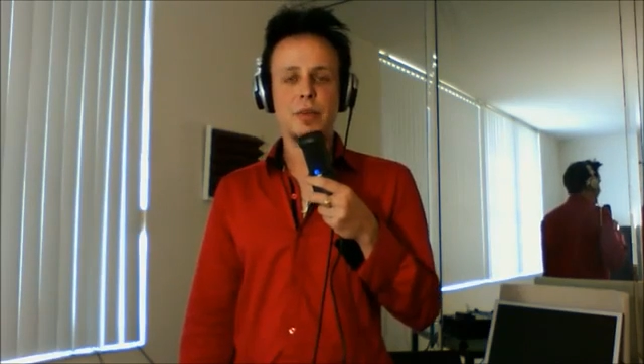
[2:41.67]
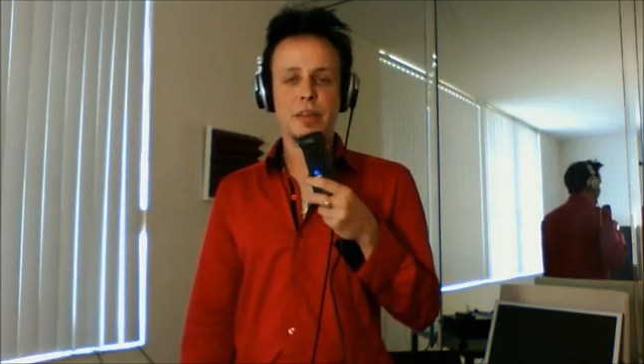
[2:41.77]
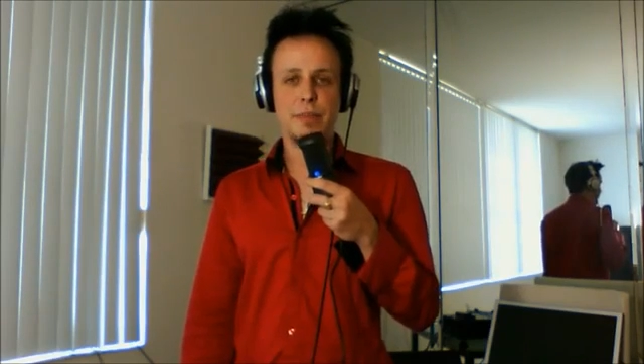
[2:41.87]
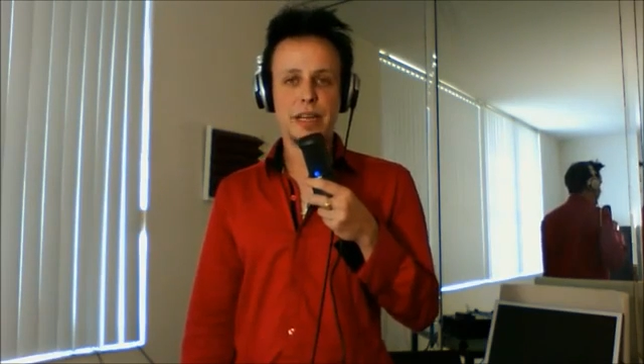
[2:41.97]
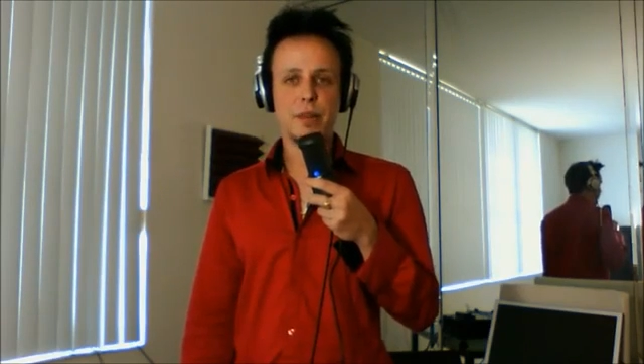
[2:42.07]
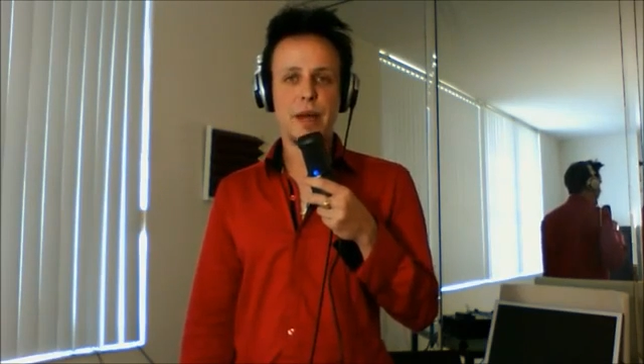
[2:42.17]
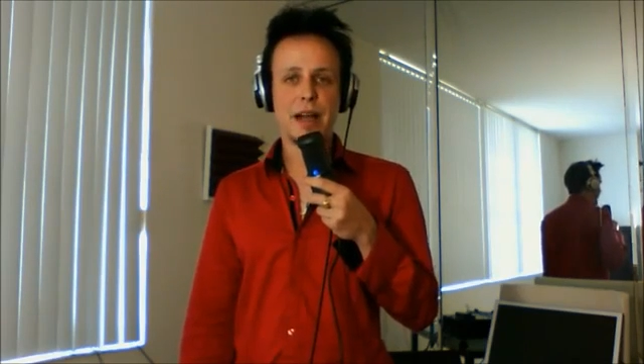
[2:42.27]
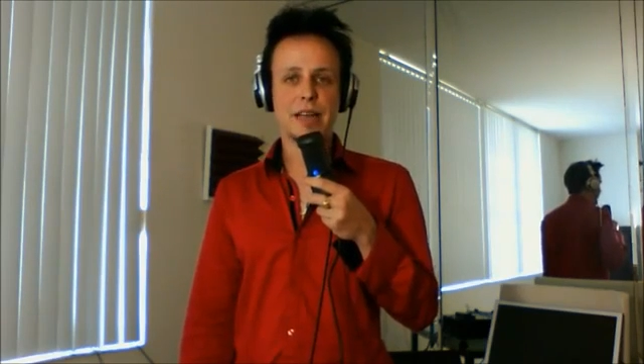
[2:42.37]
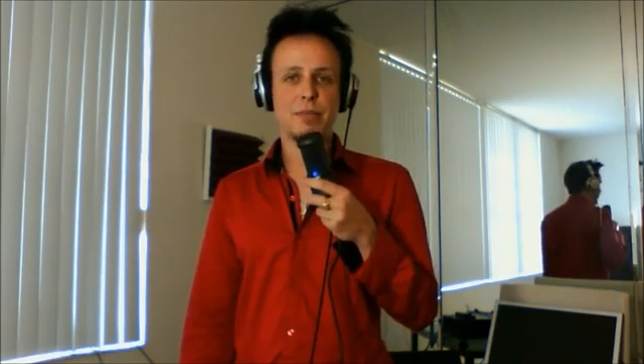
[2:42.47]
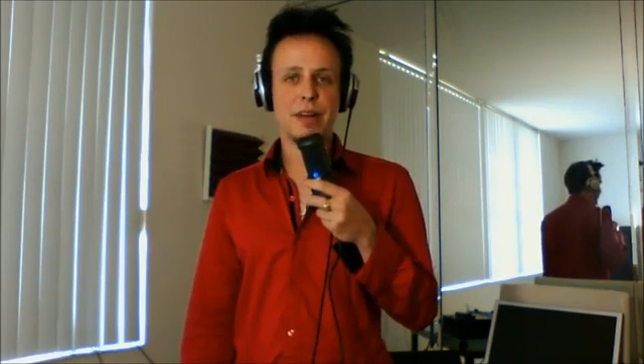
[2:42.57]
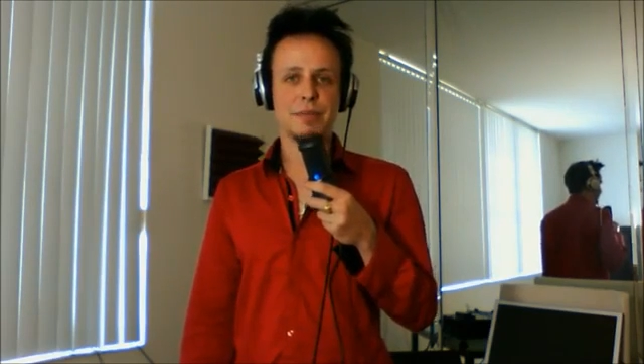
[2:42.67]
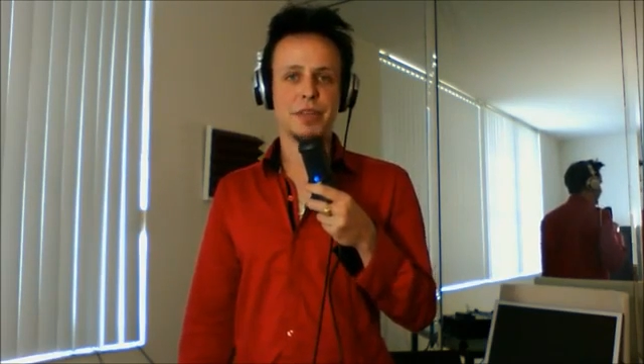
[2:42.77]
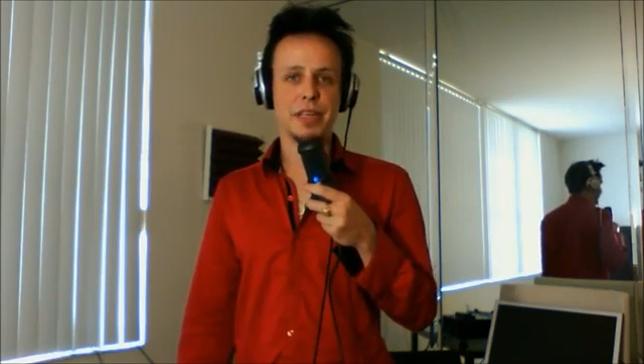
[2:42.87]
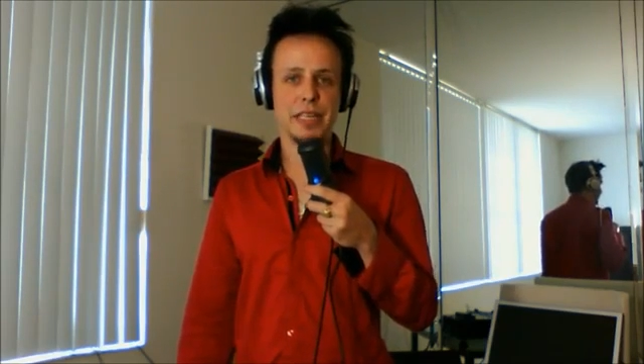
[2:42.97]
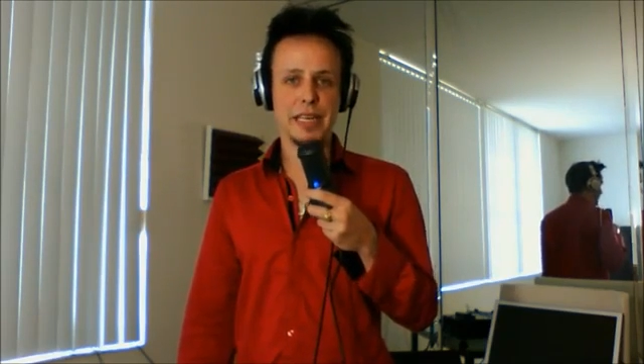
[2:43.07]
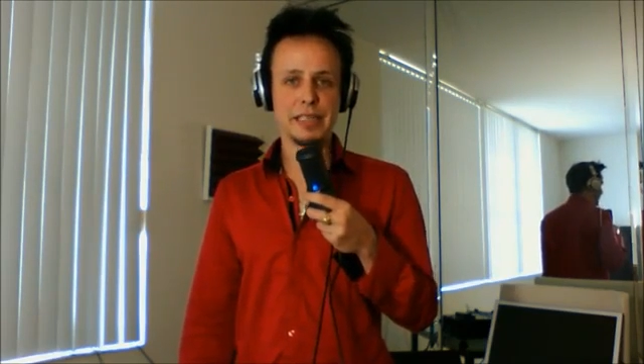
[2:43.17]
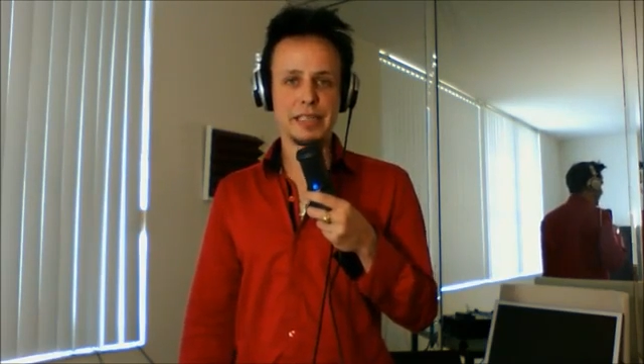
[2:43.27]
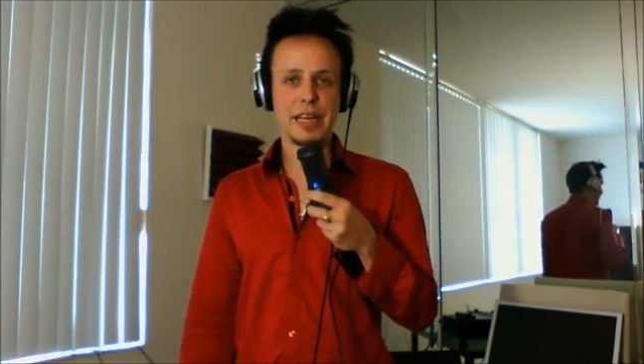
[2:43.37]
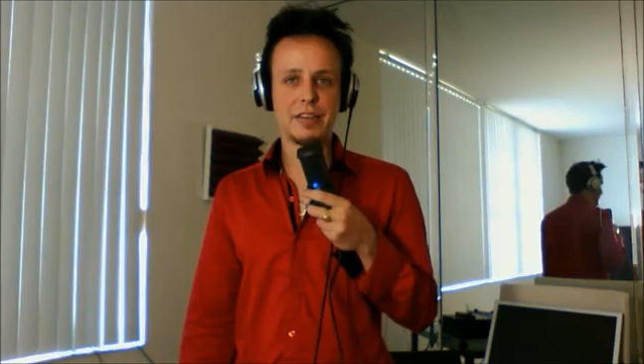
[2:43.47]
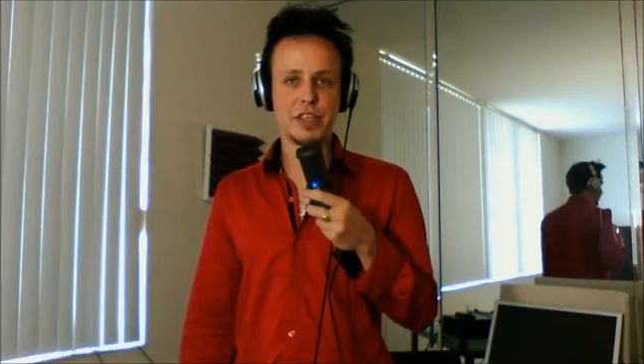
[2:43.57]
With a bigger pocket perhaps sewn on the
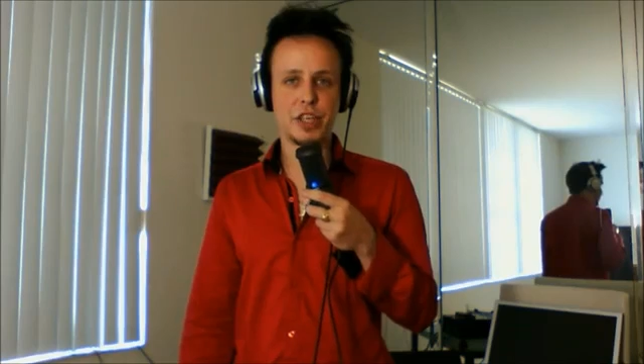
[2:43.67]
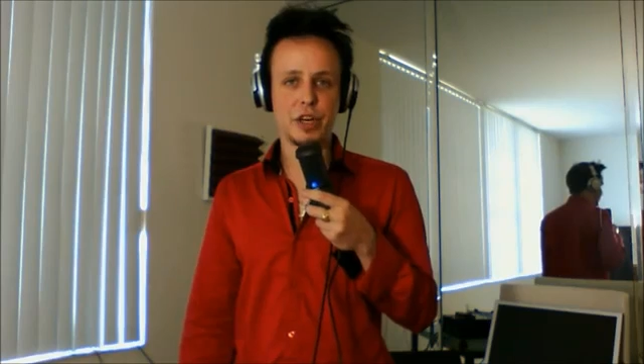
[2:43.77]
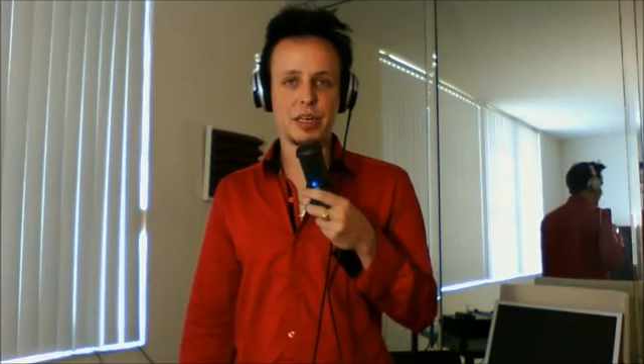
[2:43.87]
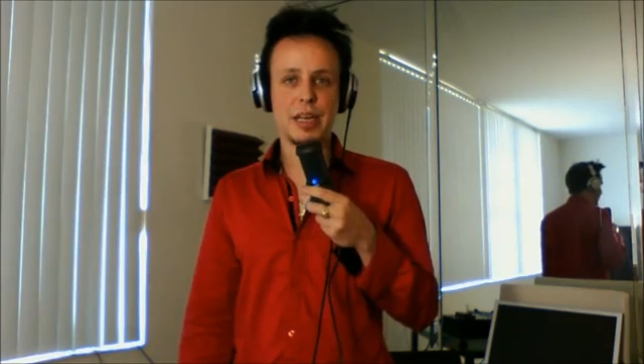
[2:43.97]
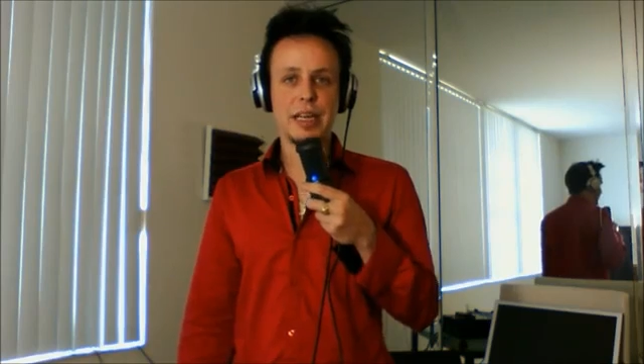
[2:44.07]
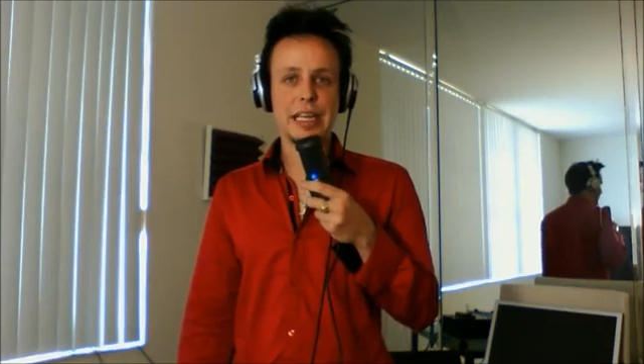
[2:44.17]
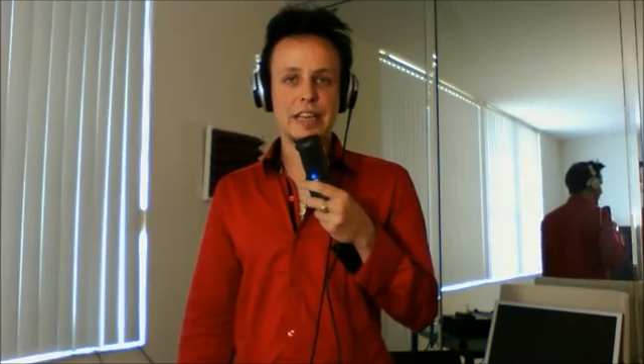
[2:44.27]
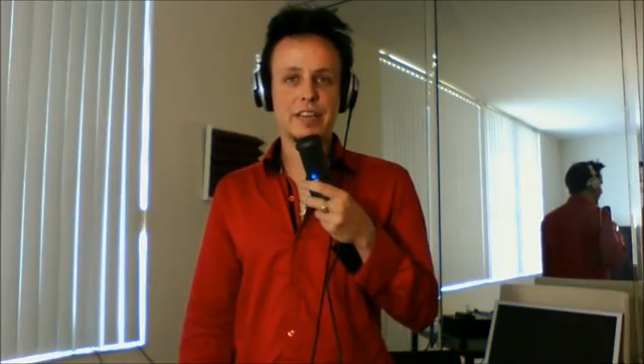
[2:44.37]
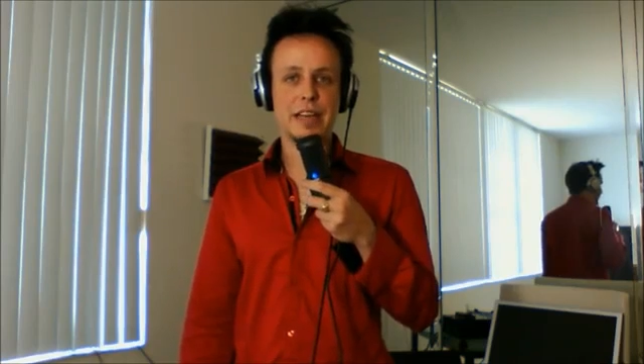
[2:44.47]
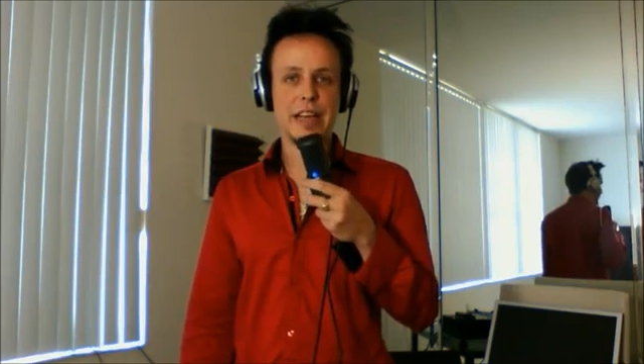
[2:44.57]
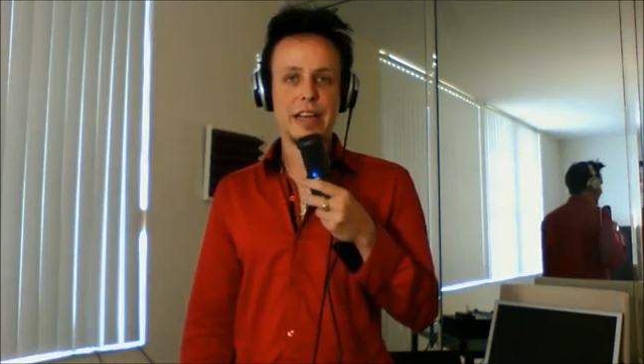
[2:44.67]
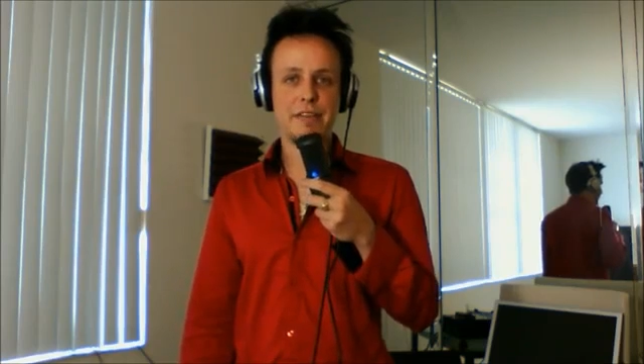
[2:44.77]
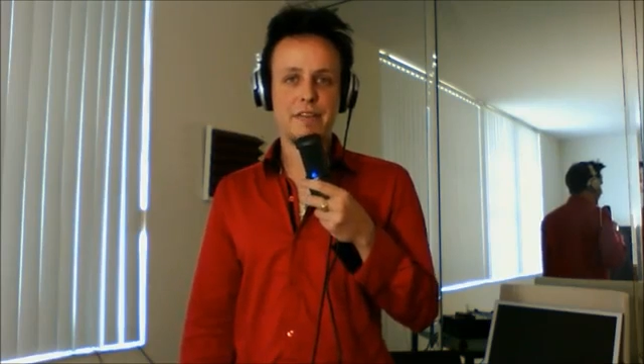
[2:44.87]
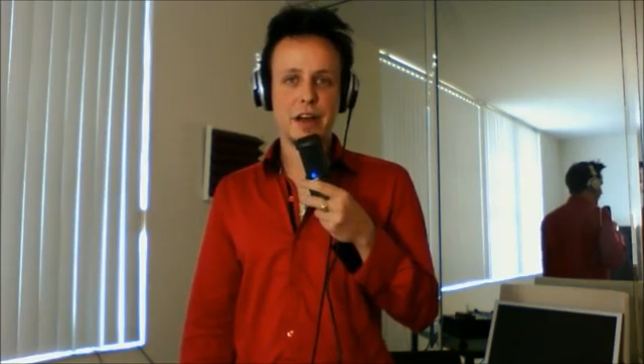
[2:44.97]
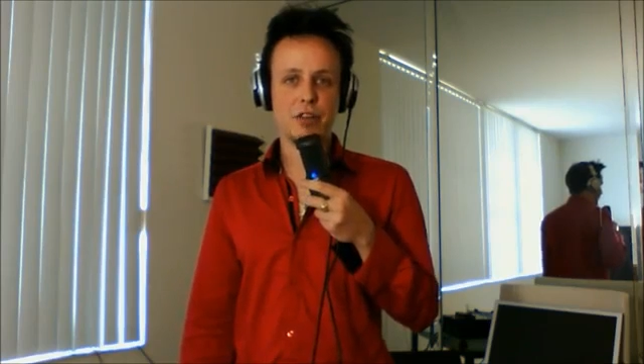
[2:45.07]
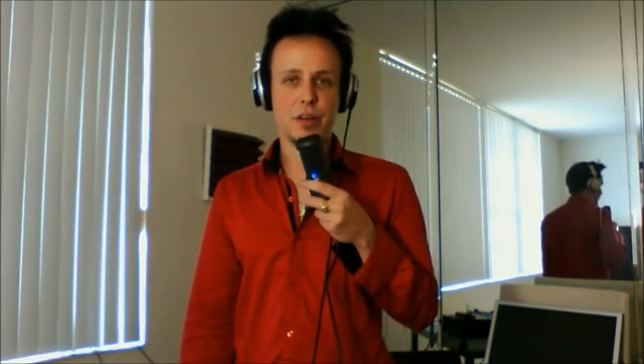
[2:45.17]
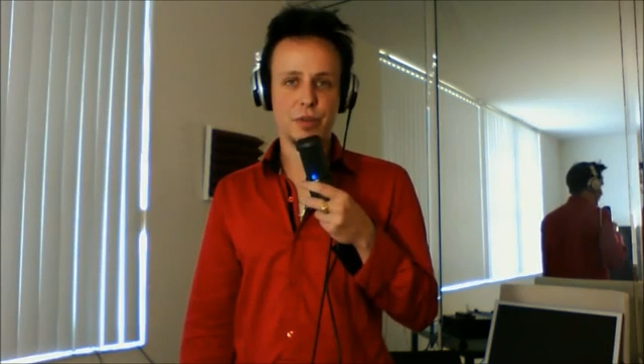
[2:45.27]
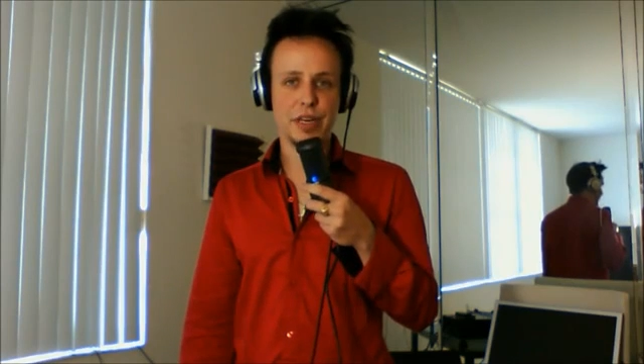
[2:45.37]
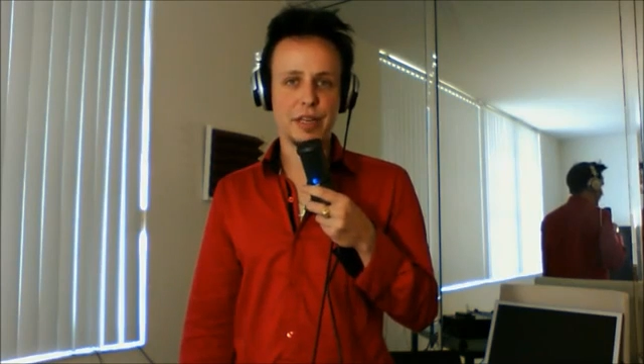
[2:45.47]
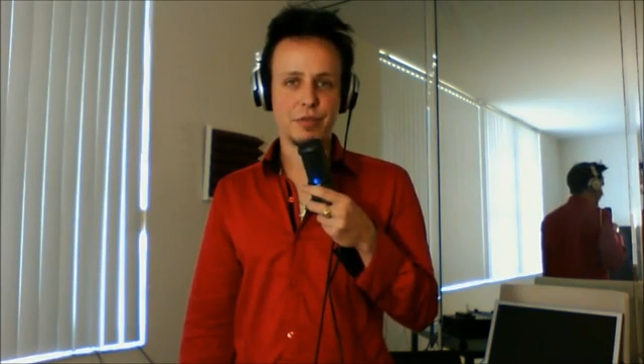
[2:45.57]
inside of a shirt, even a
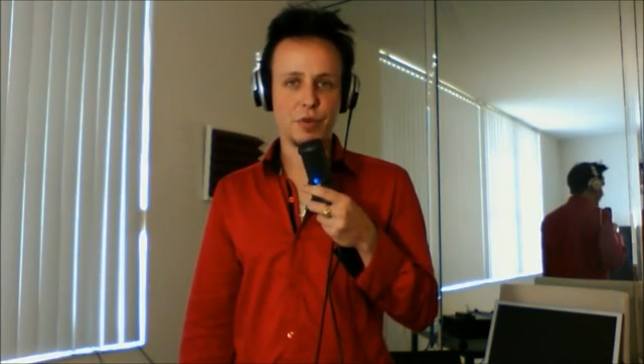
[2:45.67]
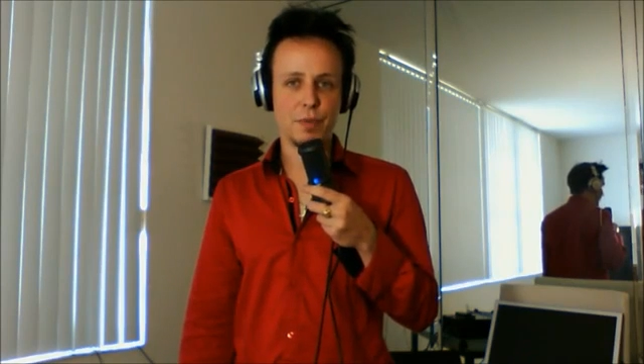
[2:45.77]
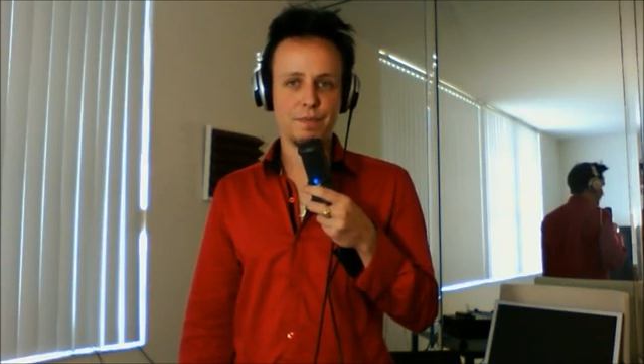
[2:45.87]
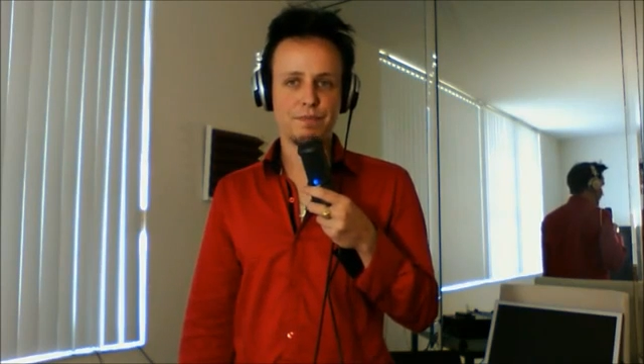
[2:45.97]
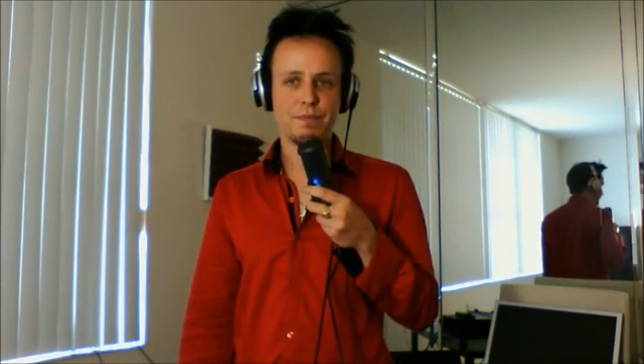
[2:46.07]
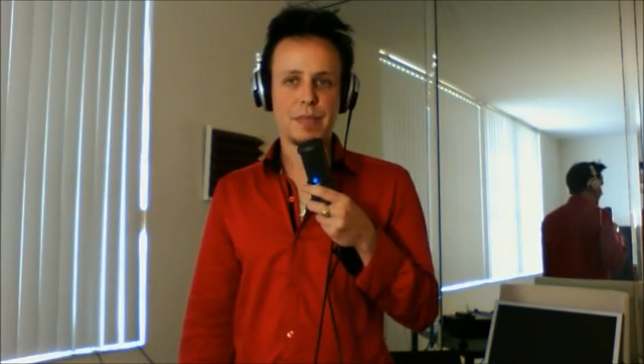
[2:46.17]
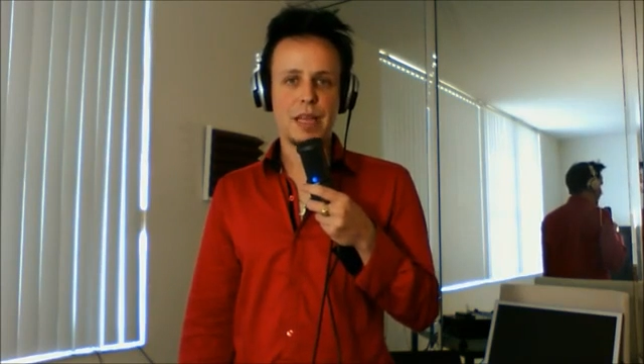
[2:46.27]
firearm could get through.